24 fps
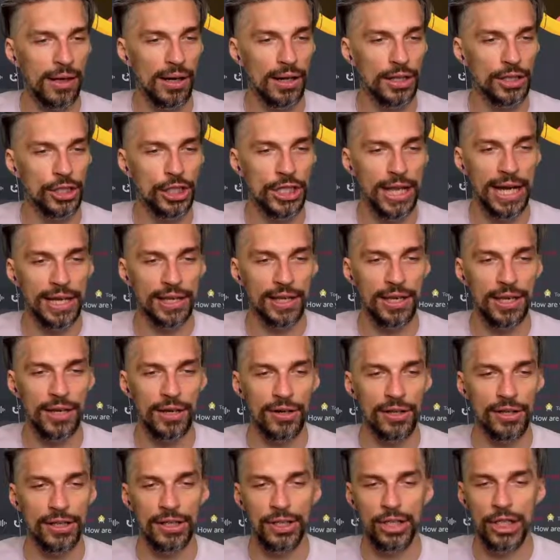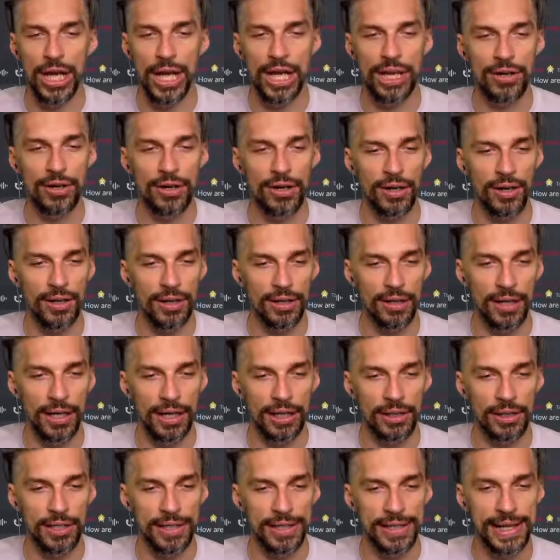chat here in the general,
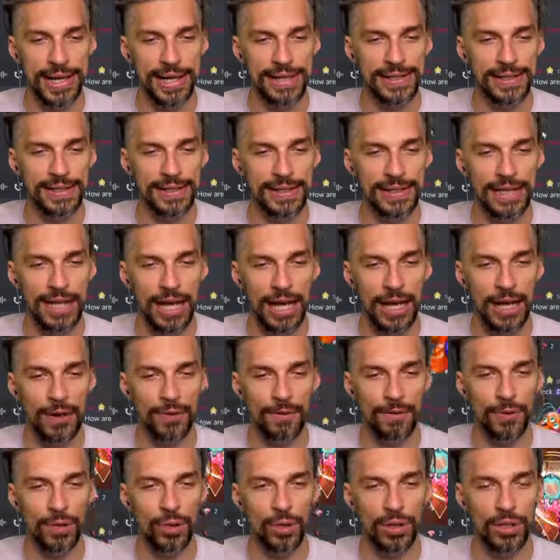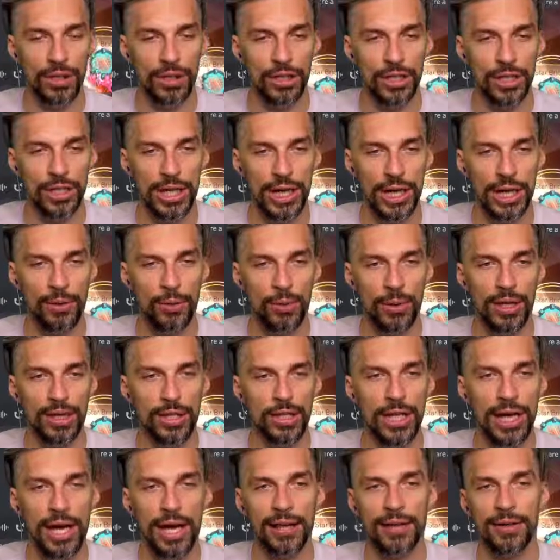like discussing stuff, talking with
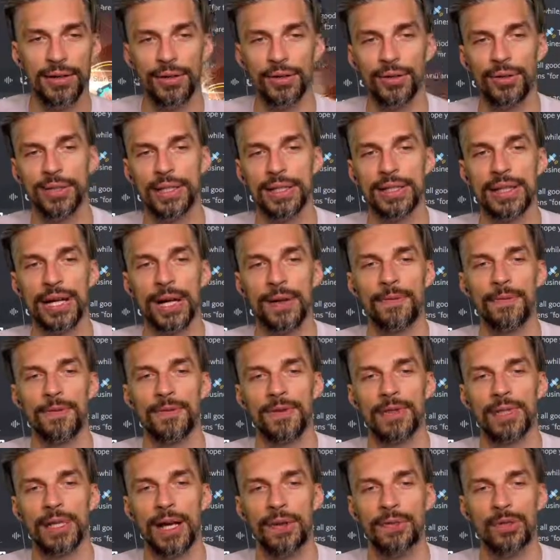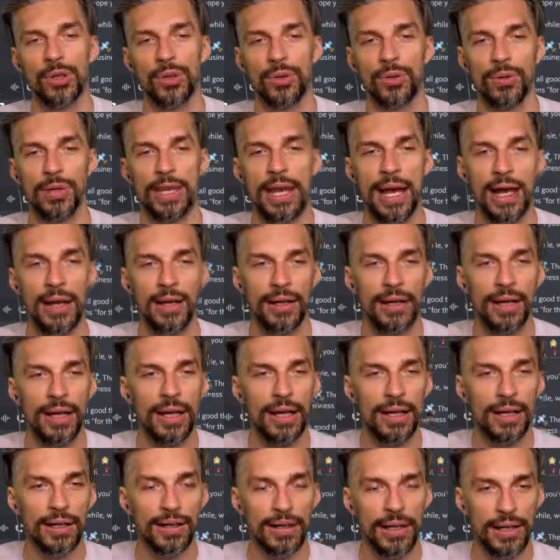each other and all that stuff. So yeah,
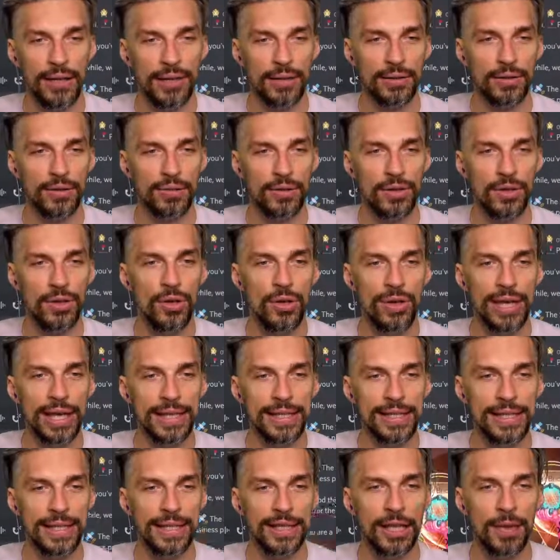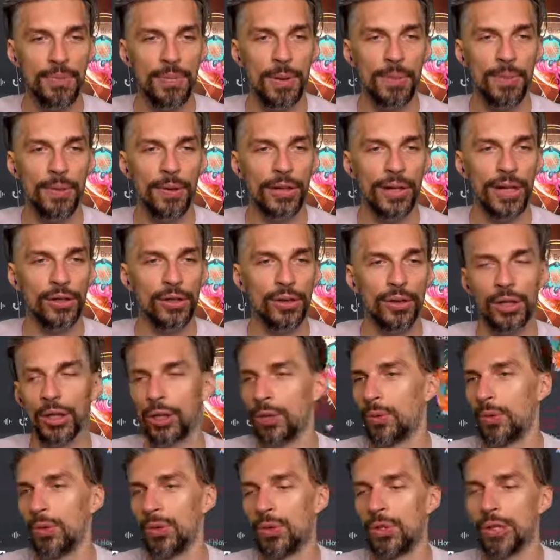like, you can see that people are
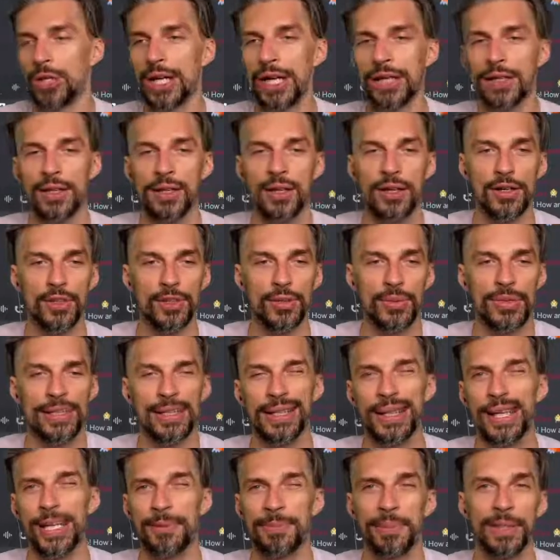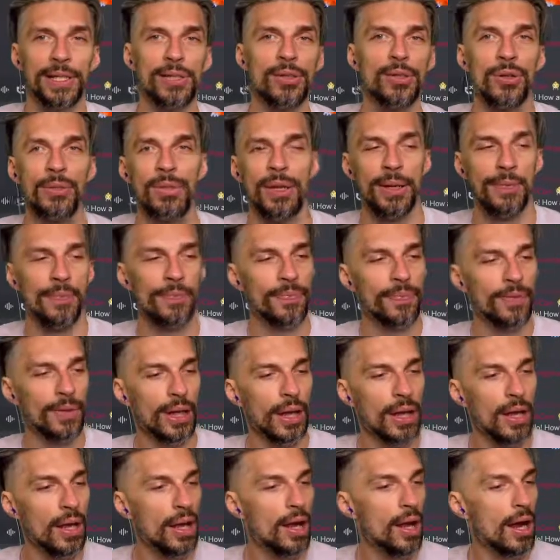talking to each other here, so it's a nice place to be.
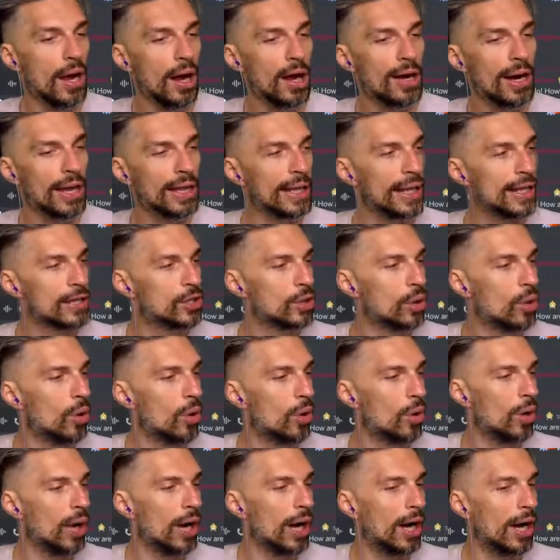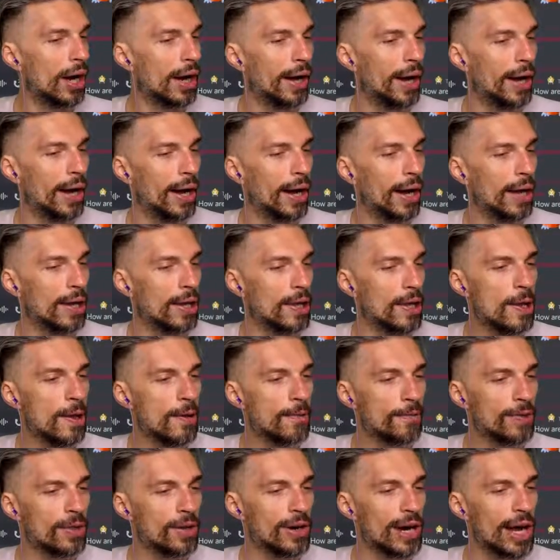All right, guys, so
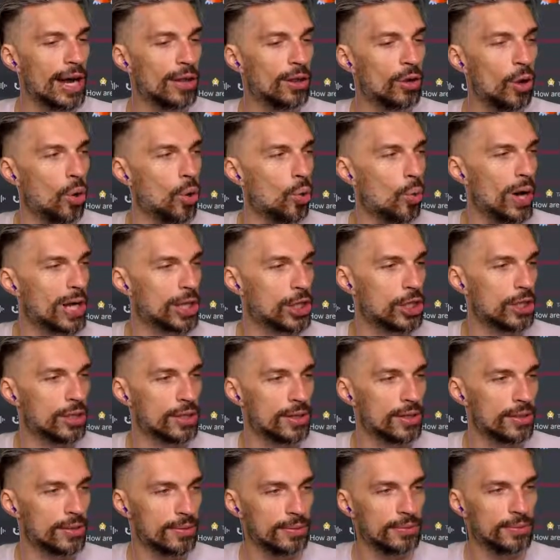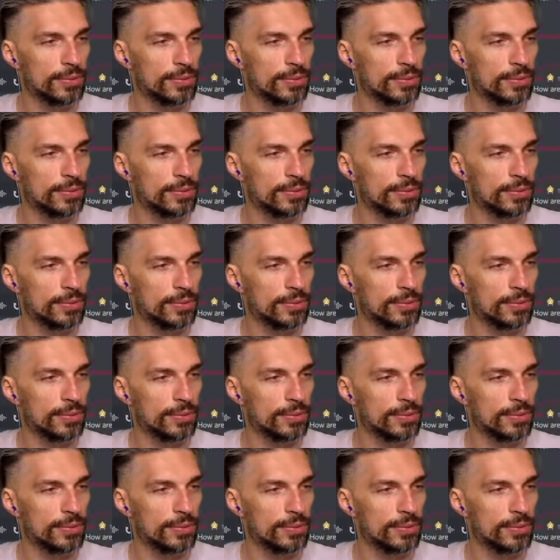if there are no questions,